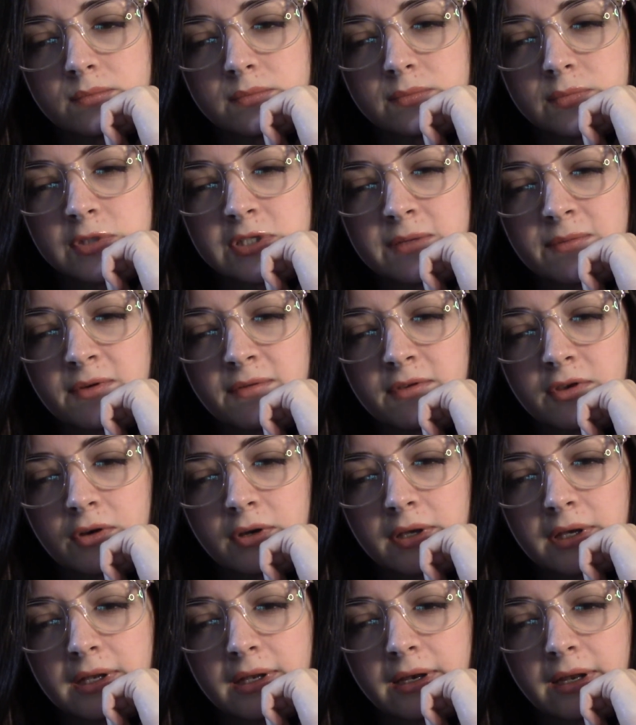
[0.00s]
Some of
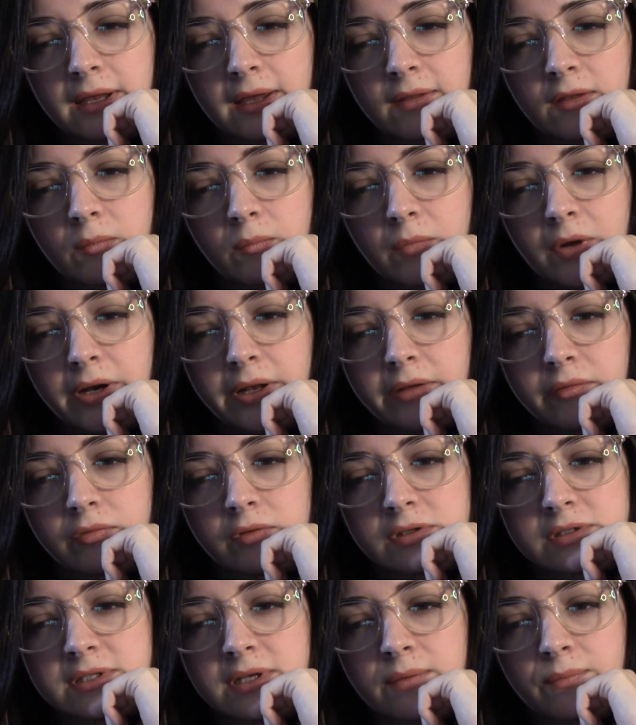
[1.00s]
you are getting together money
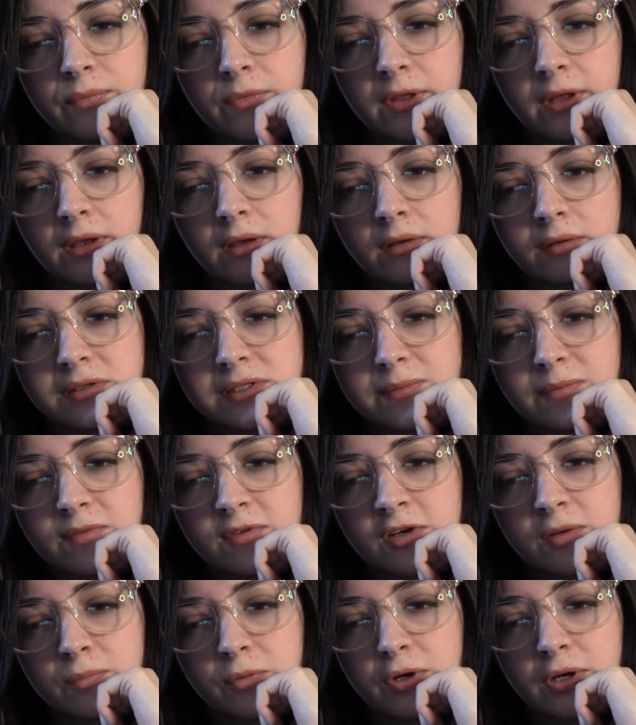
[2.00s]
for something. Some
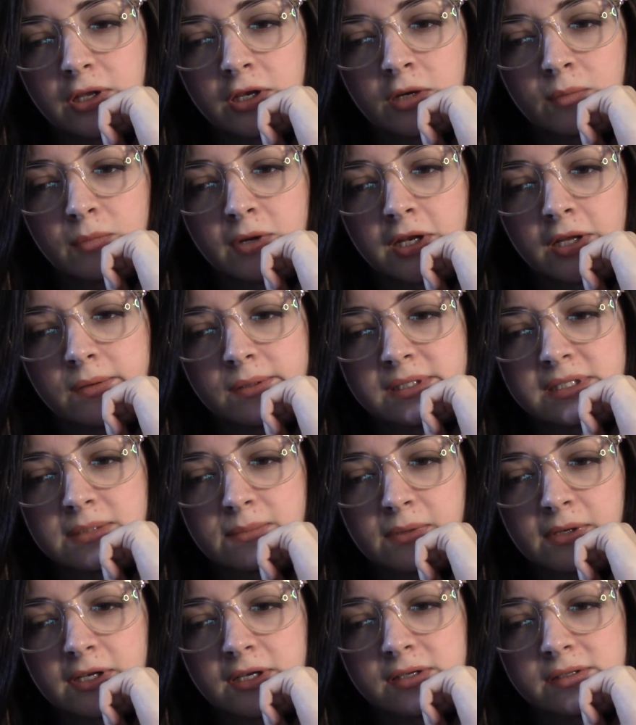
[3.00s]
of you are putting your money with
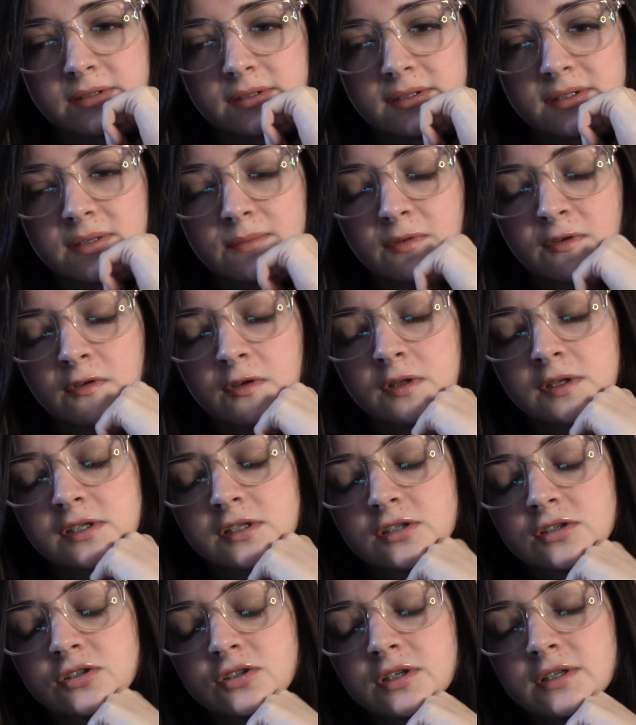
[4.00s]
someone else. So some of you,
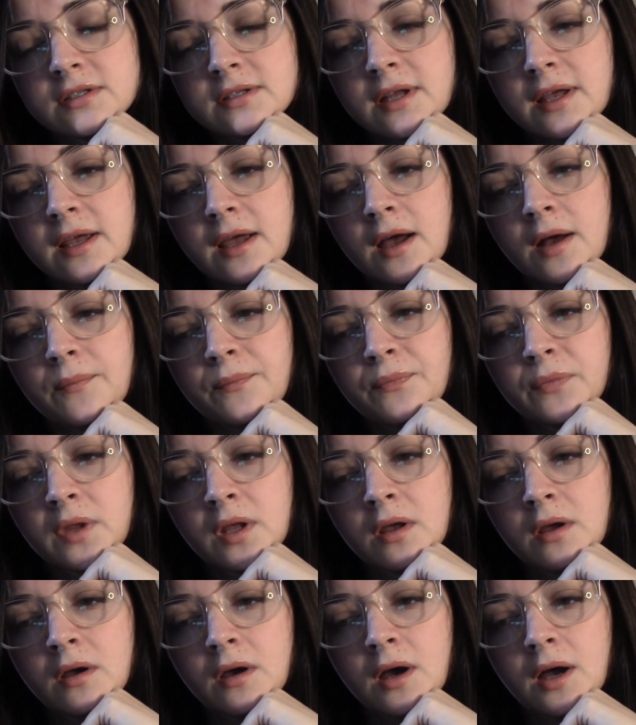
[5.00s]
this is just a um,
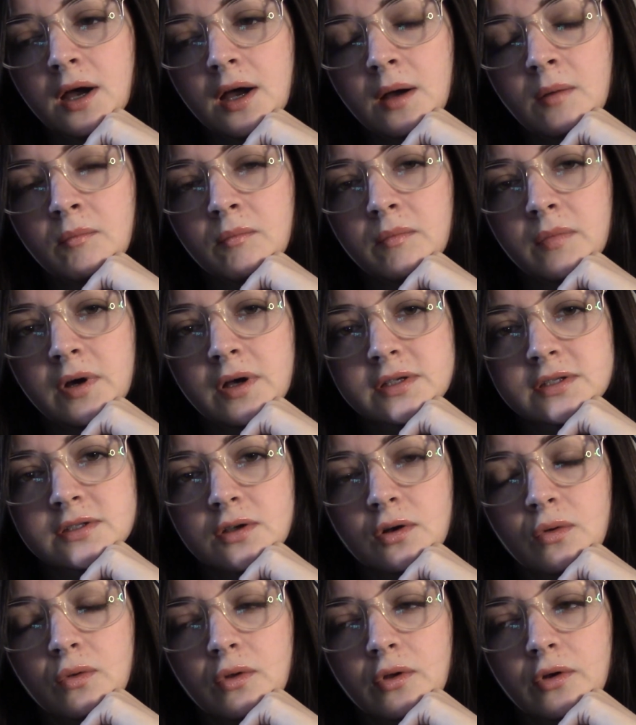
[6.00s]
um, a
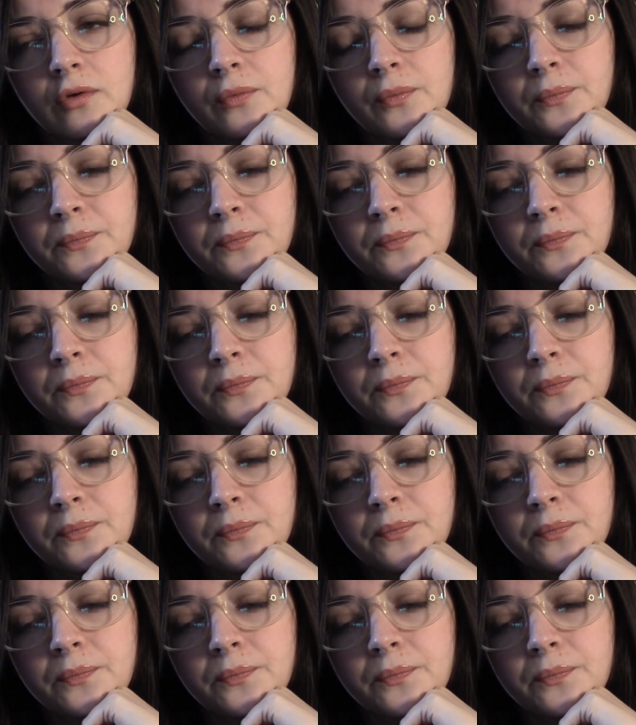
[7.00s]
solo